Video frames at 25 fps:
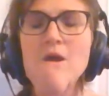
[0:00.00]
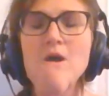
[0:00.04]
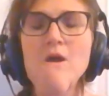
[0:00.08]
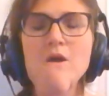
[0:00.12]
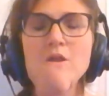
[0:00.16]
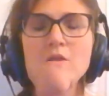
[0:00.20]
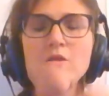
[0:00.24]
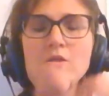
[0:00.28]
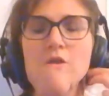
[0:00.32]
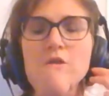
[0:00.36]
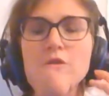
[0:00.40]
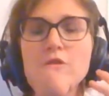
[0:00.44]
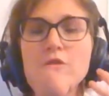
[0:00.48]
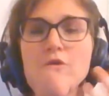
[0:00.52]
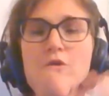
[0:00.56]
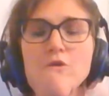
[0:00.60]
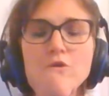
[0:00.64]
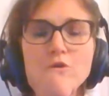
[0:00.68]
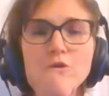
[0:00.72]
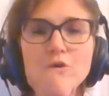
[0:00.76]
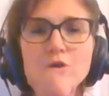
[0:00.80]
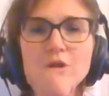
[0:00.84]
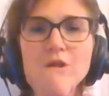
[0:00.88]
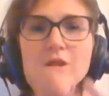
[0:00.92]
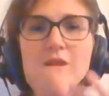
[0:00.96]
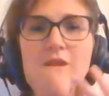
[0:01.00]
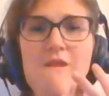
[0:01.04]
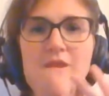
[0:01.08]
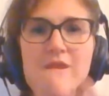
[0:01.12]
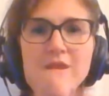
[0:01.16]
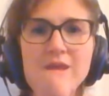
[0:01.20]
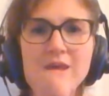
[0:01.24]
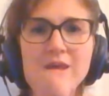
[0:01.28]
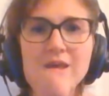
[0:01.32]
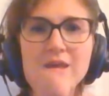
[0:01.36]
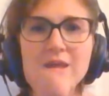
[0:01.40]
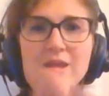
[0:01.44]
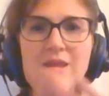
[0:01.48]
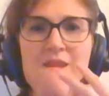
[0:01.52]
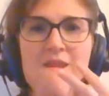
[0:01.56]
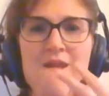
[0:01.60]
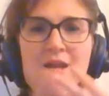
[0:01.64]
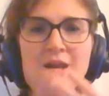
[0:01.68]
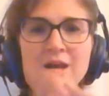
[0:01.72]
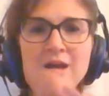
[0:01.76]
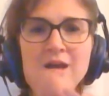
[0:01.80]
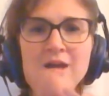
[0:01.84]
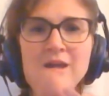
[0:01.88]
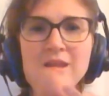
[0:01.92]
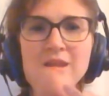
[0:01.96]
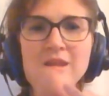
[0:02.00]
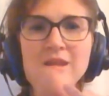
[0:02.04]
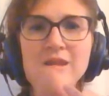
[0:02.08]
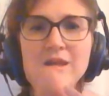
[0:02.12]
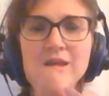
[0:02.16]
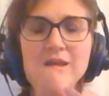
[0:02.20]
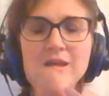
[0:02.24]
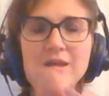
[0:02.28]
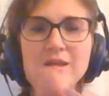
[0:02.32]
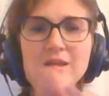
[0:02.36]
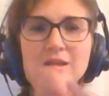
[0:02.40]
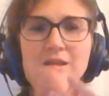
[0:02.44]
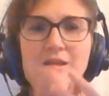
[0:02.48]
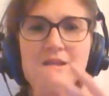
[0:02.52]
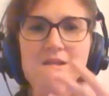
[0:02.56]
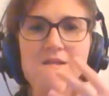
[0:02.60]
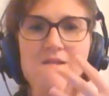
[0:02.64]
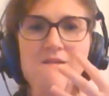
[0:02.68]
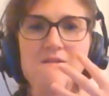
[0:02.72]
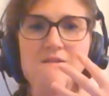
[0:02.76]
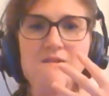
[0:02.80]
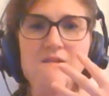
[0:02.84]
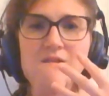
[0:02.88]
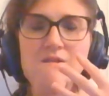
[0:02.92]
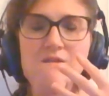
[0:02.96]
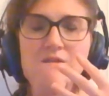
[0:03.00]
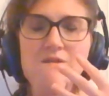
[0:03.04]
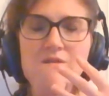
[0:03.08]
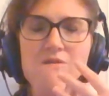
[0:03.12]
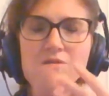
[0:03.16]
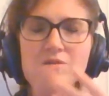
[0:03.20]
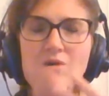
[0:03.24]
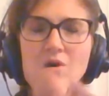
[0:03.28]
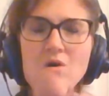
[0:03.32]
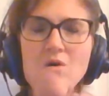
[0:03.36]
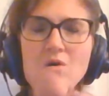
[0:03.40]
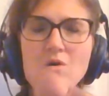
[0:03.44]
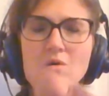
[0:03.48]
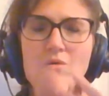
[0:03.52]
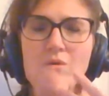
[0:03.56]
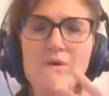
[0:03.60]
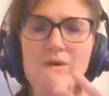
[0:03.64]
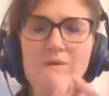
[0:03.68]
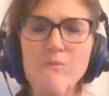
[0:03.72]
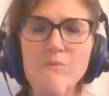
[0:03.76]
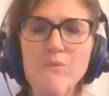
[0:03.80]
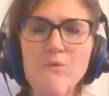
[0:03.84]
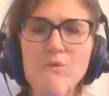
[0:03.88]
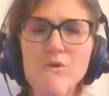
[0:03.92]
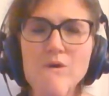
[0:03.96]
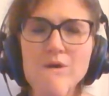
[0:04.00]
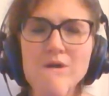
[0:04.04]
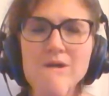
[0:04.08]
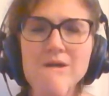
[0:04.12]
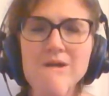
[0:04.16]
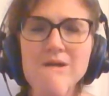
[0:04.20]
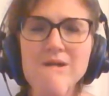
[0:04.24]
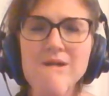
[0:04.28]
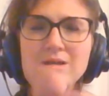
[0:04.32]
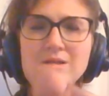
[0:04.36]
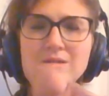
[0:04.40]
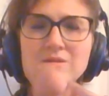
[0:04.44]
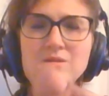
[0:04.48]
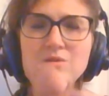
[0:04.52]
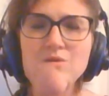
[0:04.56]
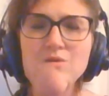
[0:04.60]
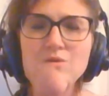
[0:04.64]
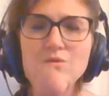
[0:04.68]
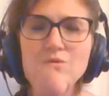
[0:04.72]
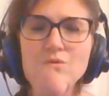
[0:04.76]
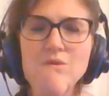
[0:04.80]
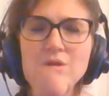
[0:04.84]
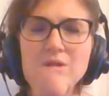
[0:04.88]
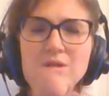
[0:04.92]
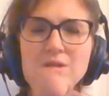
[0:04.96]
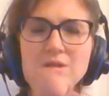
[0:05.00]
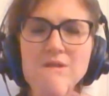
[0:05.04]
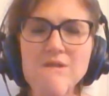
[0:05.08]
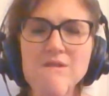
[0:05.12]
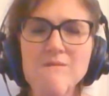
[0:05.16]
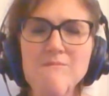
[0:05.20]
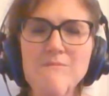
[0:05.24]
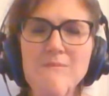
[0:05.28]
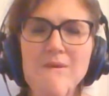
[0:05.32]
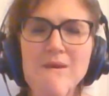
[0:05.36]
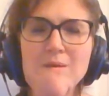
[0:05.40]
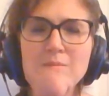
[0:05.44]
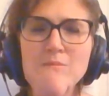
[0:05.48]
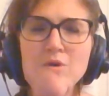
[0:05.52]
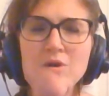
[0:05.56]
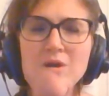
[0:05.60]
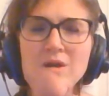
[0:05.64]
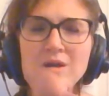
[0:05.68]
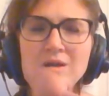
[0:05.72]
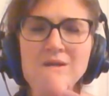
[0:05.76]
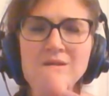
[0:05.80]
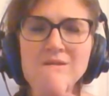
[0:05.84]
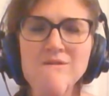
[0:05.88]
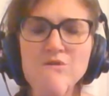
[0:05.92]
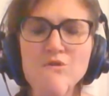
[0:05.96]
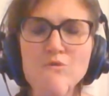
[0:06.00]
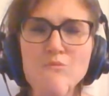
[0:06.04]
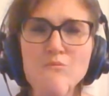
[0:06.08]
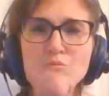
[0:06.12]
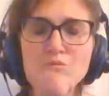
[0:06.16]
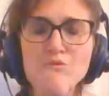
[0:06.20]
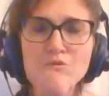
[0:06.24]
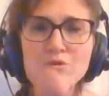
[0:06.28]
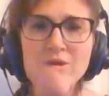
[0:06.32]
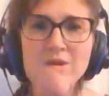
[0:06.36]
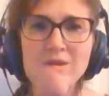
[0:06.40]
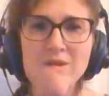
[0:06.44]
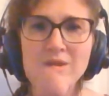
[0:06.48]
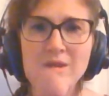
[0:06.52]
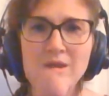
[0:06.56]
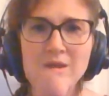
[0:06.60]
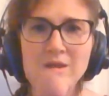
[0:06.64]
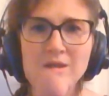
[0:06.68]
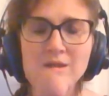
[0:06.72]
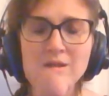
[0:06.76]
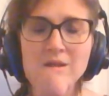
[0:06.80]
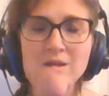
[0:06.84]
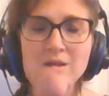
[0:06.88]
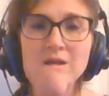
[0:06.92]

The third thing that I think is so important is you need to memorize your breathing